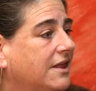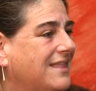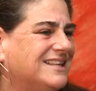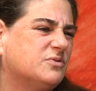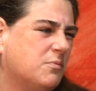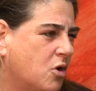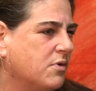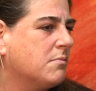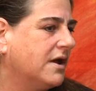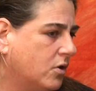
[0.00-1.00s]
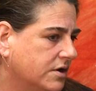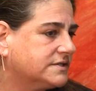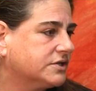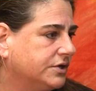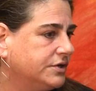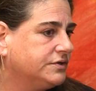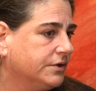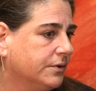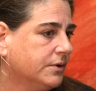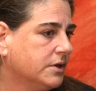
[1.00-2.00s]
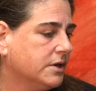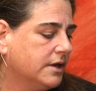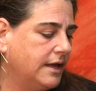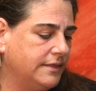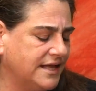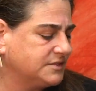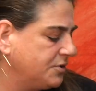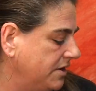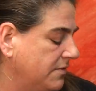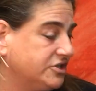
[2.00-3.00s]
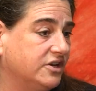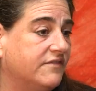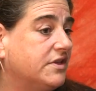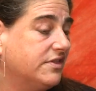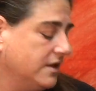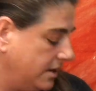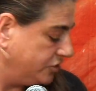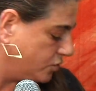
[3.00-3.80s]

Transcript: and that's what I'm hoping my art's yep. gonna do, and that's pretty much in everything I